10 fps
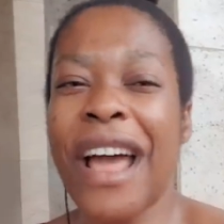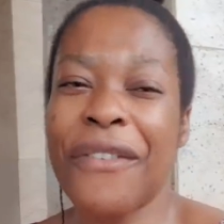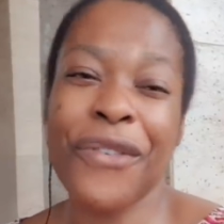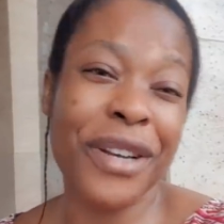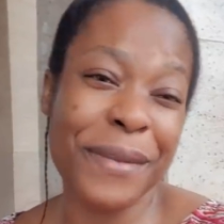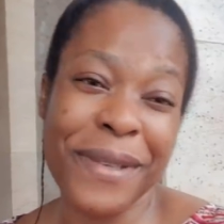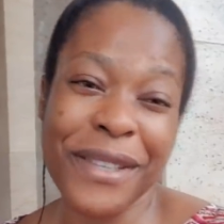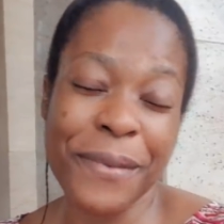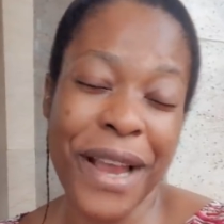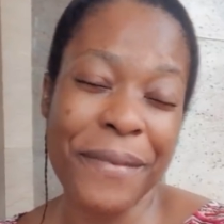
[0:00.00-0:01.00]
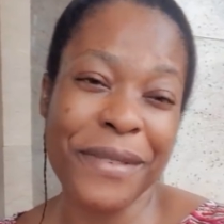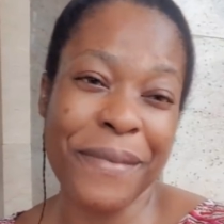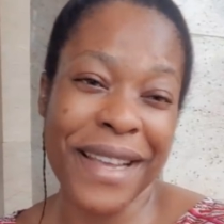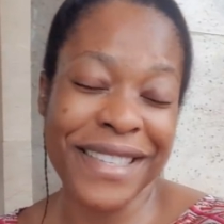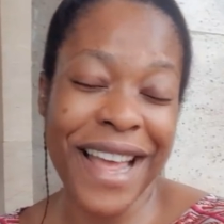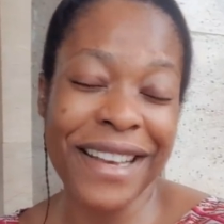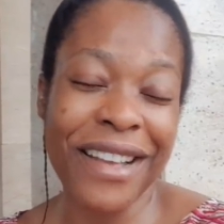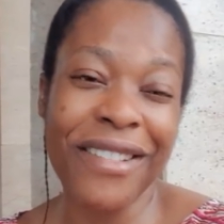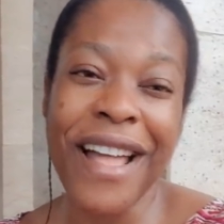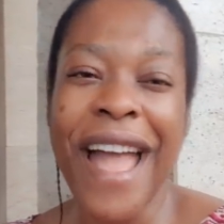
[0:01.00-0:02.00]
and of course please subscribe to my
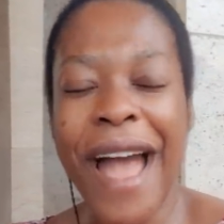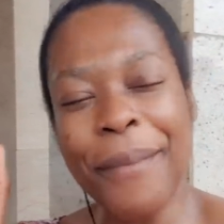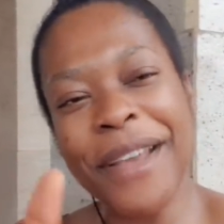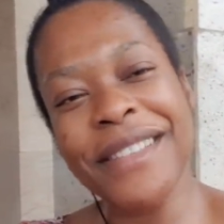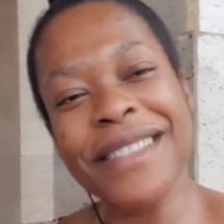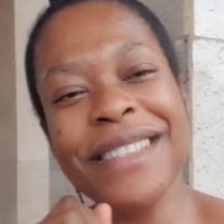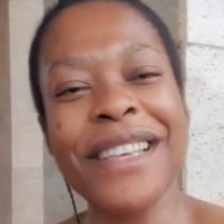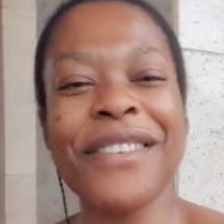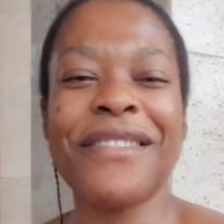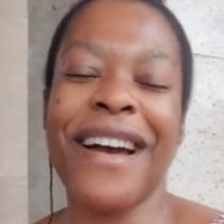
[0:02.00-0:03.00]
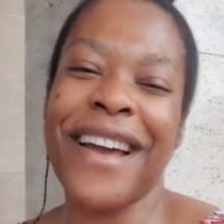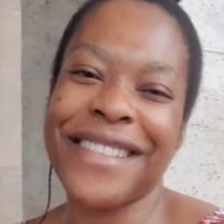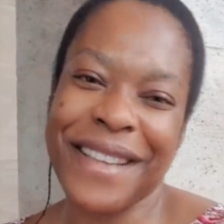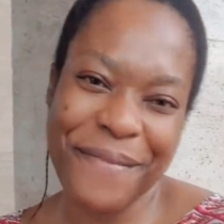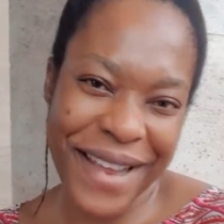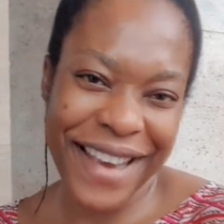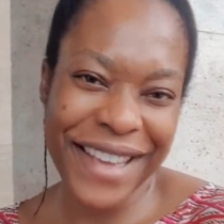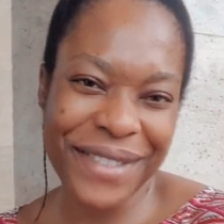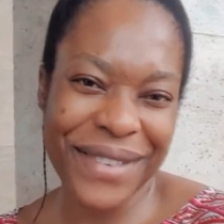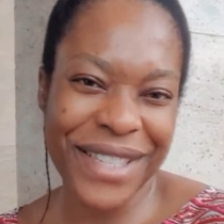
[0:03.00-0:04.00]
channel i'm going to see you guys in my
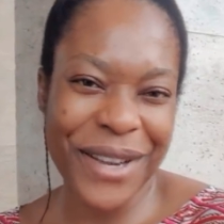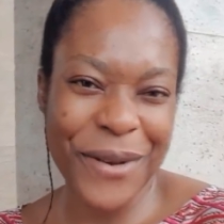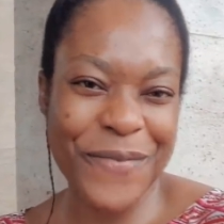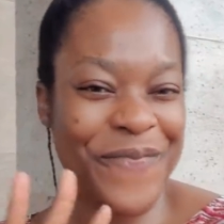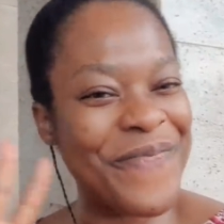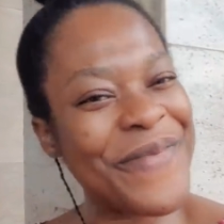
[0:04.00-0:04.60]
next video